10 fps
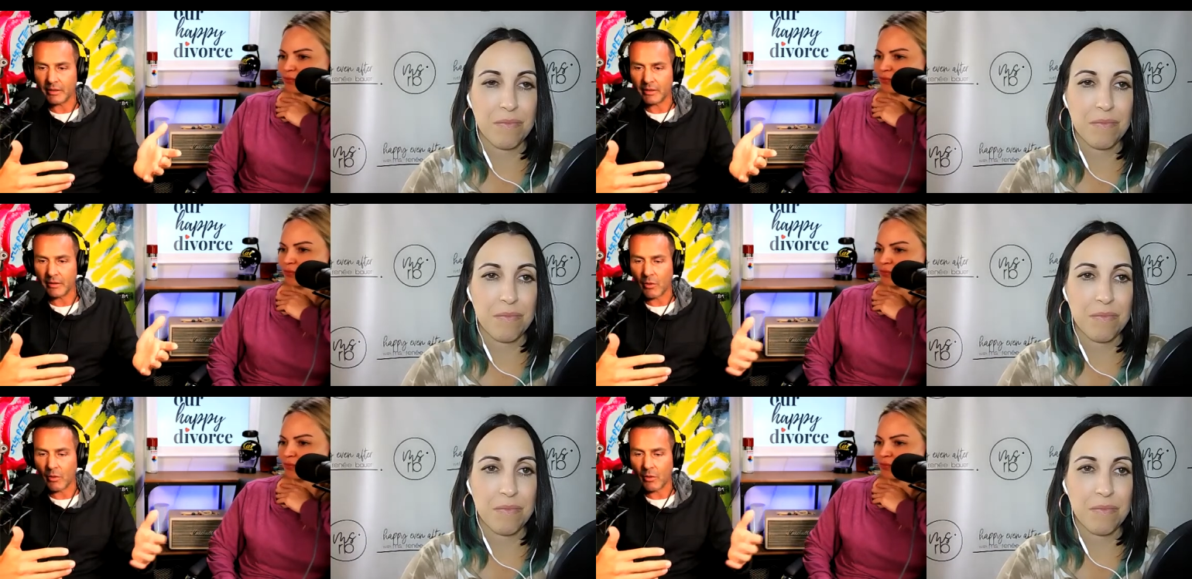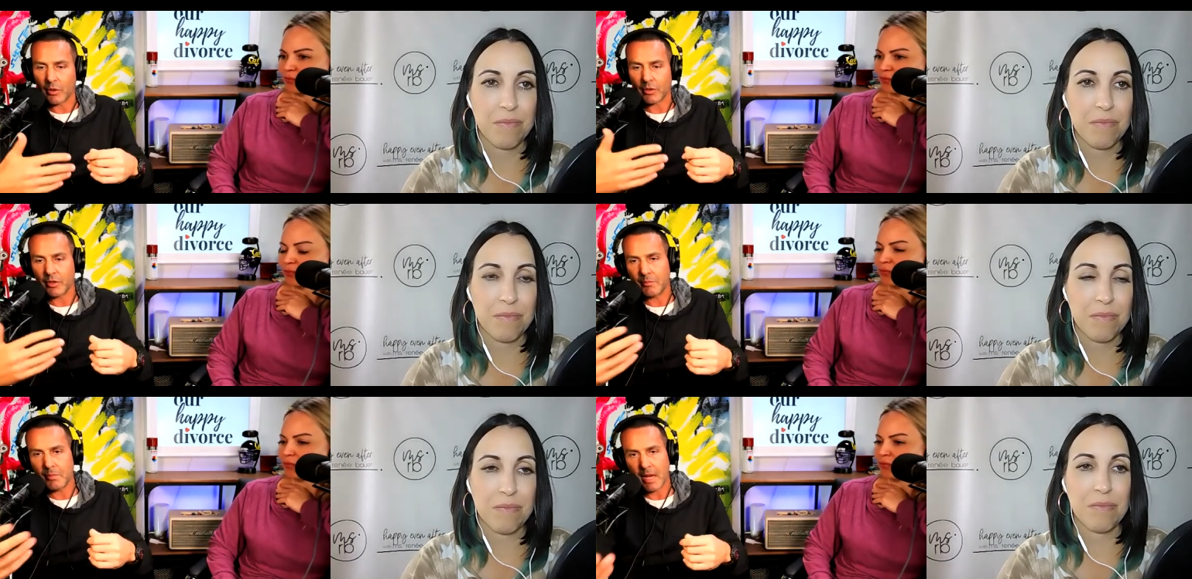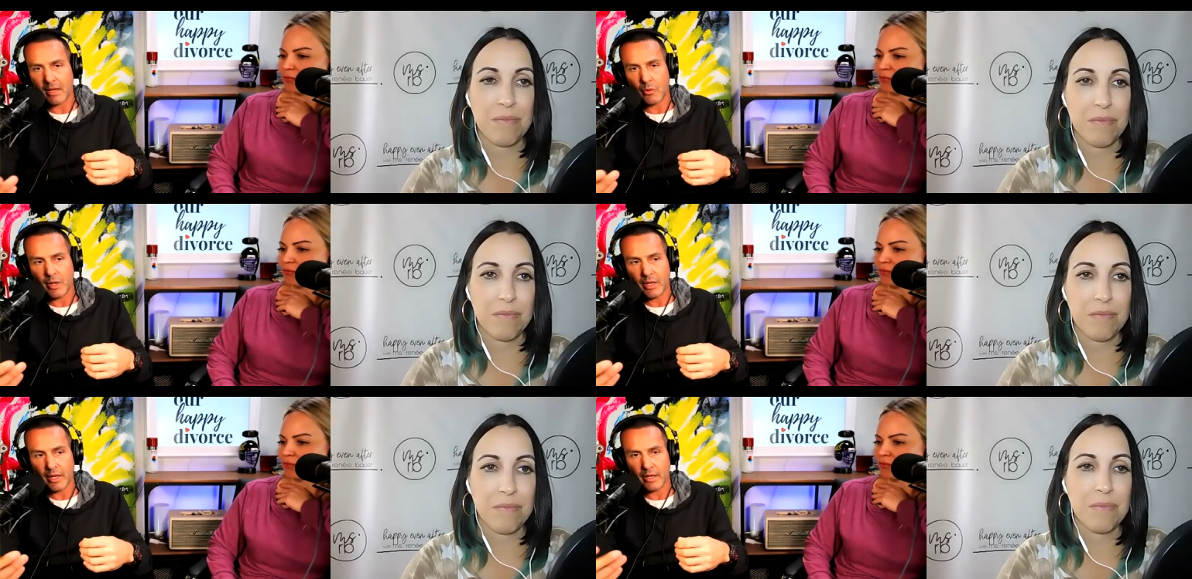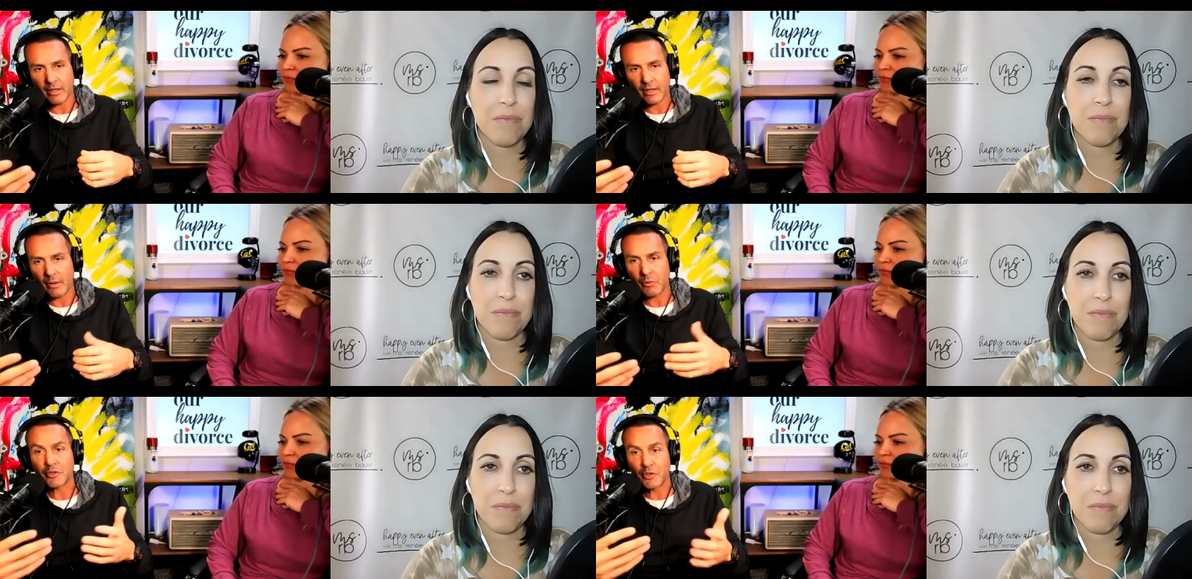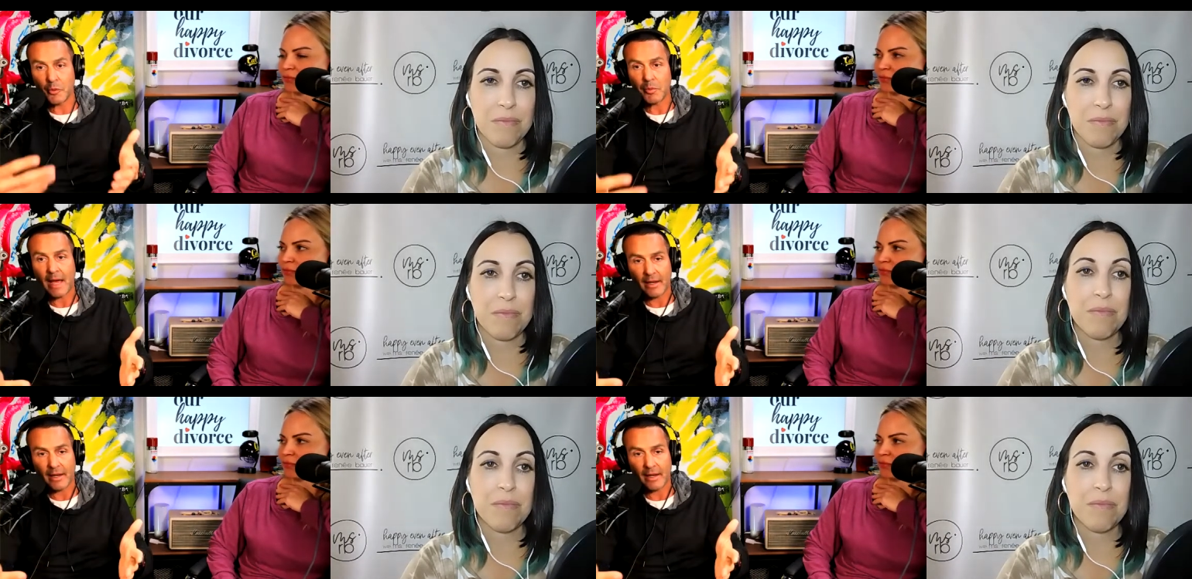Speaker 1: or couldn't make it a weekend, it was too bad.